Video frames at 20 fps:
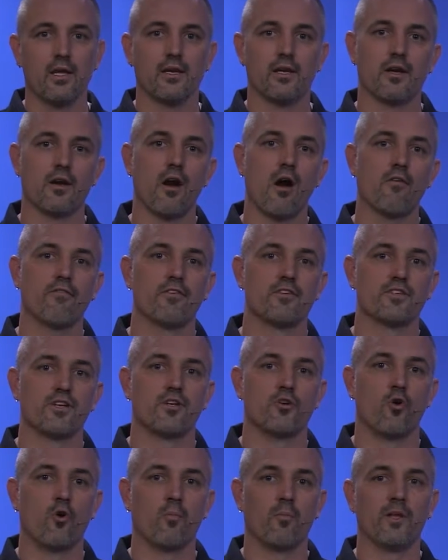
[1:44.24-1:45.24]
Now it offers
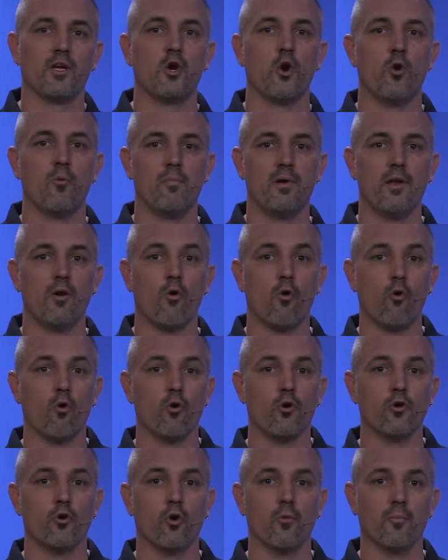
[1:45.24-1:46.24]
a normally open
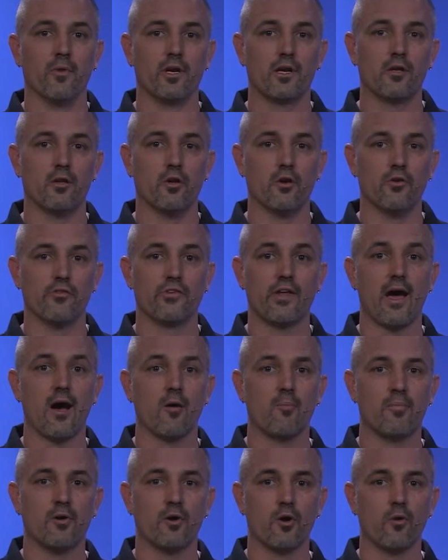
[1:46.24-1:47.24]
or normally closed
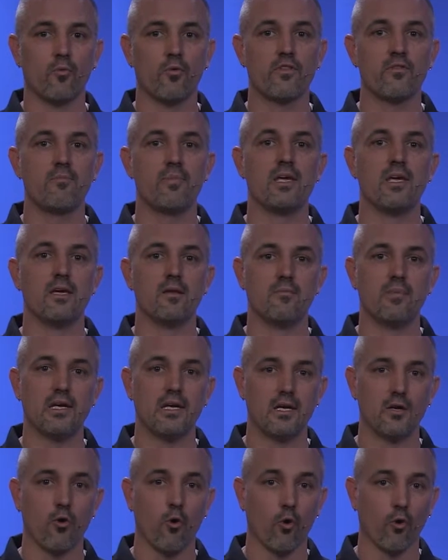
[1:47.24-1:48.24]
output with
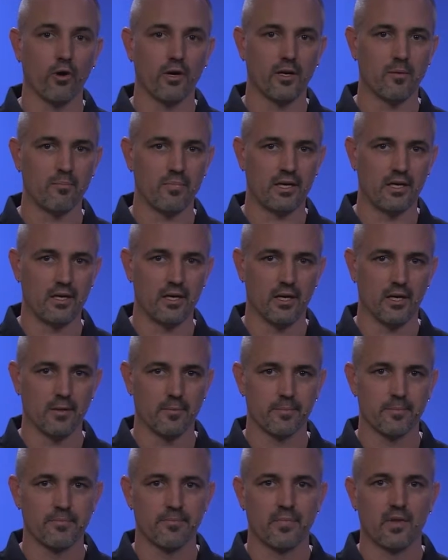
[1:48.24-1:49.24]
PNP or NPN.
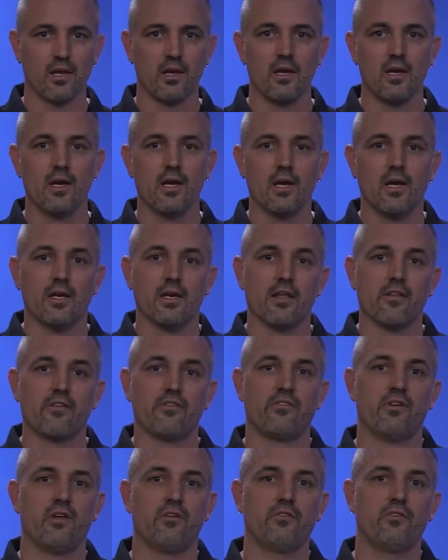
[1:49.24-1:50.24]
Now the
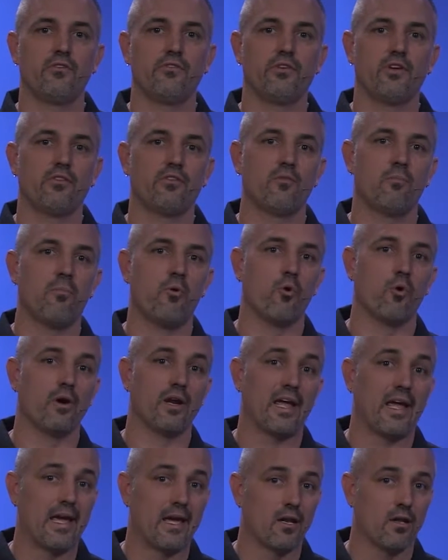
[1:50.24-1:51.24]
sensors that
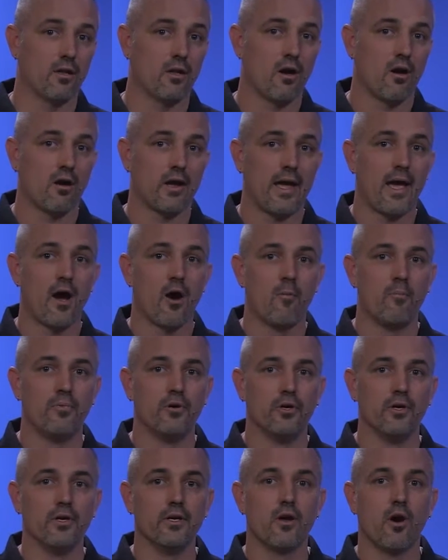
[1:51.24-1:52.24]
support analog
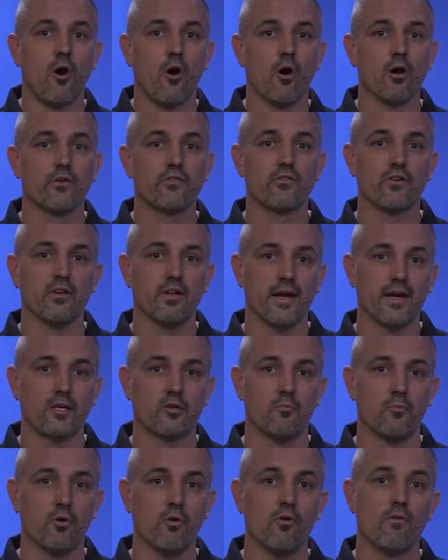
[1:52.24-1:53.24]
output are
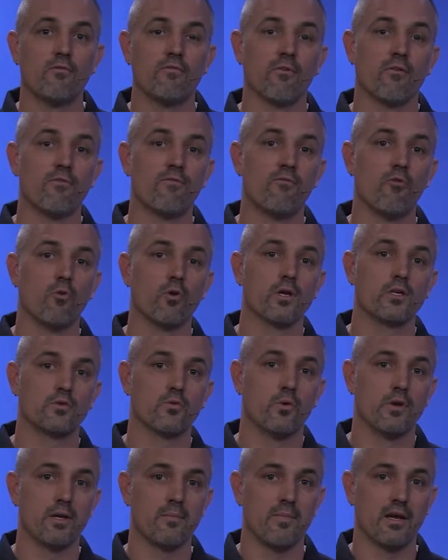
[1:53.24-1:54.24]
selectable for 4 to
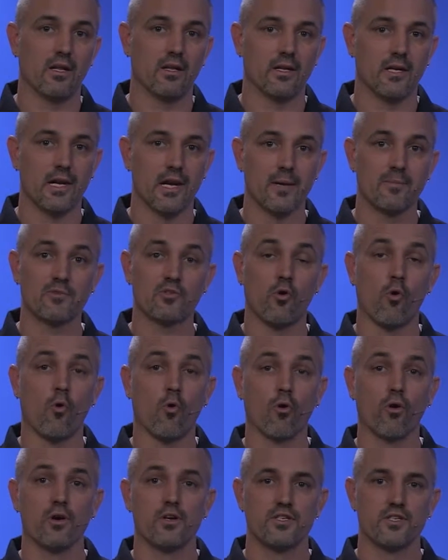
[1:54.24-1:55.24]
20 milliamps
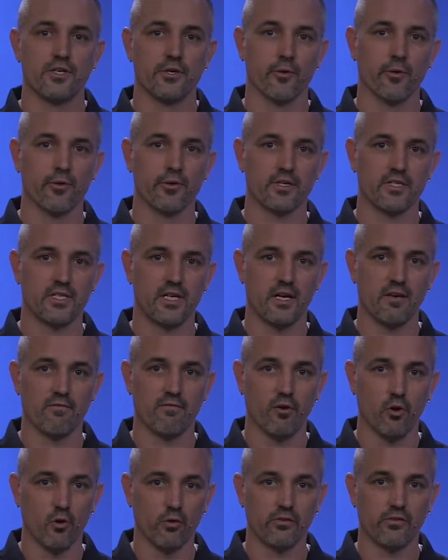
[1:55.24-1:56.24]
or 0 to 10
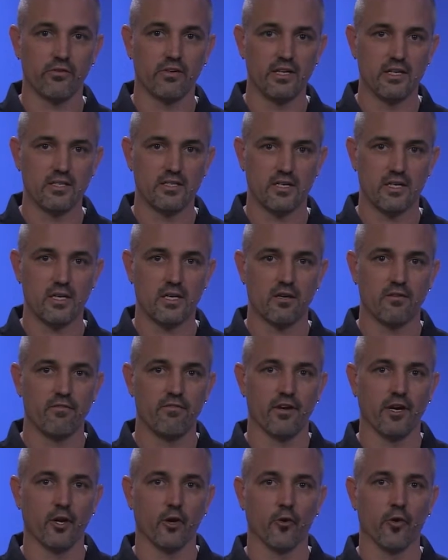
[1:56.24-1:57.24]
volts DC
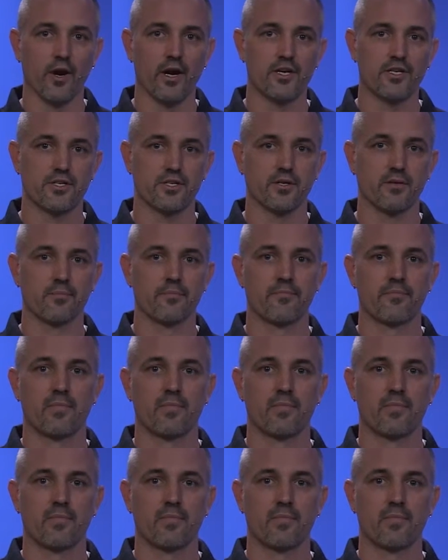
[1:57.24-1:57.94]
configuration.